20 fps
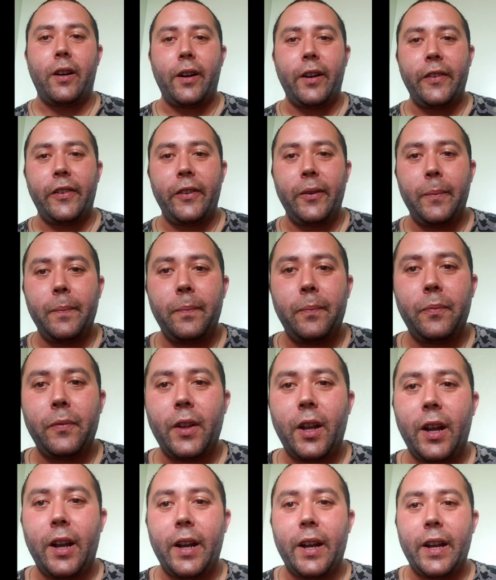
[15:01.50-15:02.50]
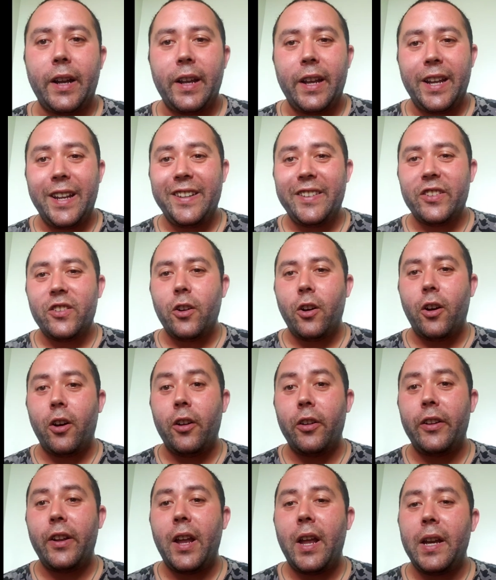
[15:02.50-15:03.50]
awesome. It's
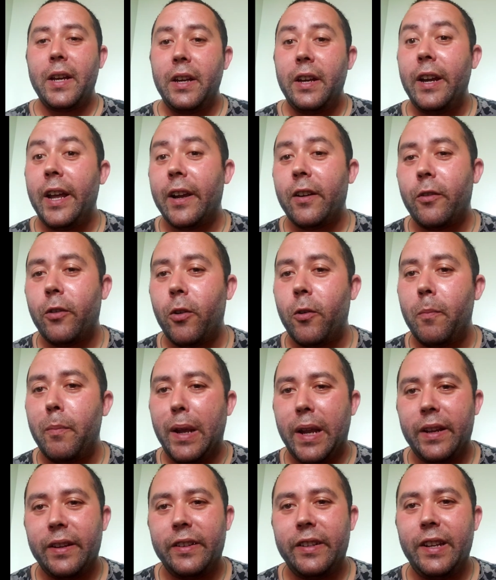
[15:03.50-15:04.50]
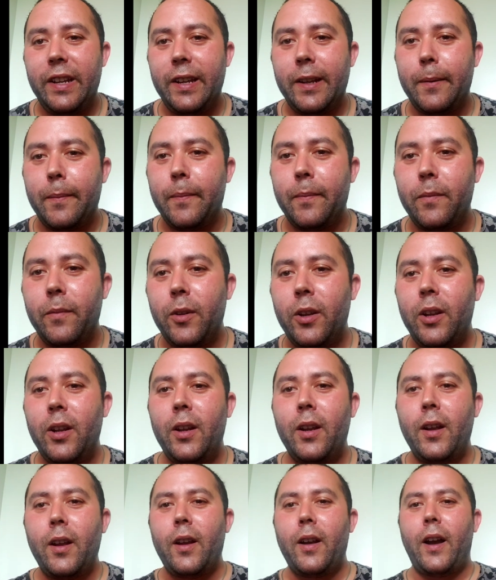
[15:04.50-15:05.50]
called Necromantium.
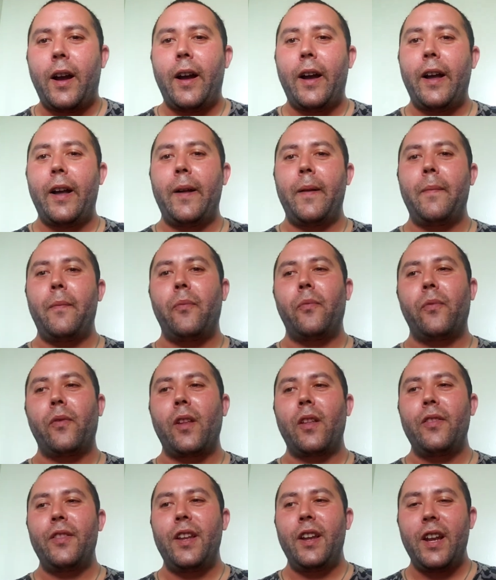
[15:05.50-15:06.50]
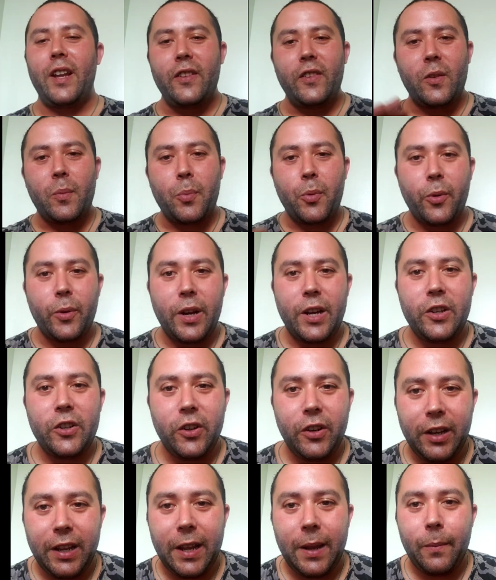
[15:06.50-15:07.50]
The
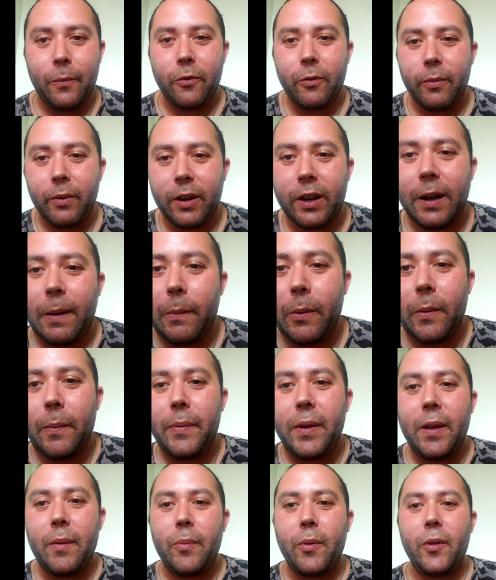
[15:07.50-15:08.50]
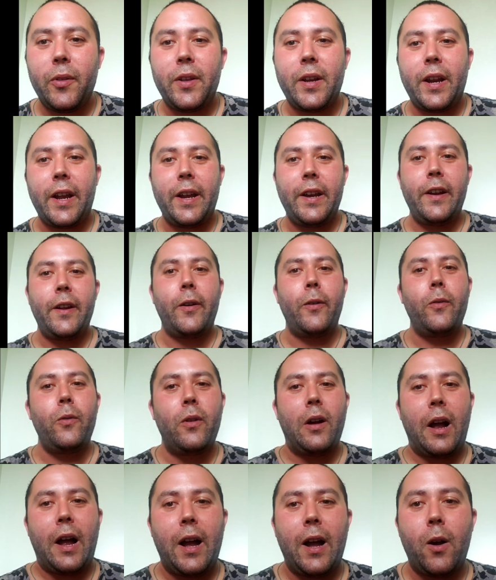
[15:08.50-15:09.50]
inspiration came from a couple people that I
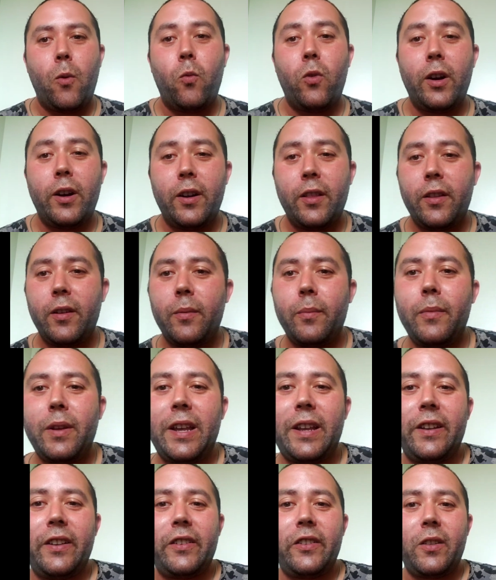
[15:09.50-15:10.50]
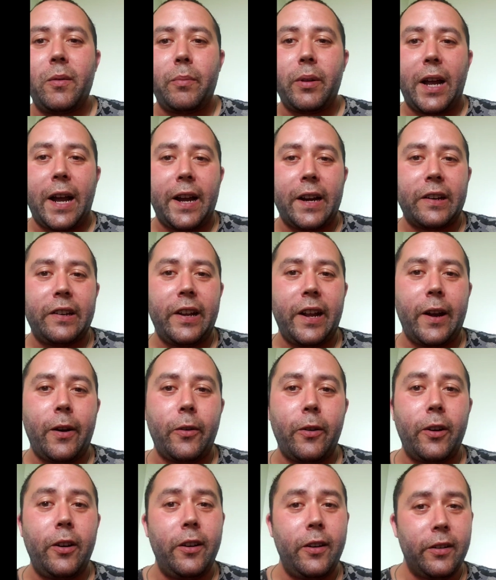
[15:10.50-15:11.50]
know. One of them is the Black
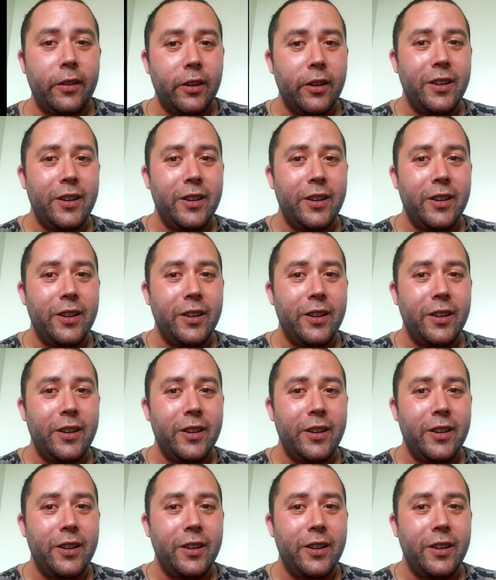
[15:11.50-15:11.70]
Tower.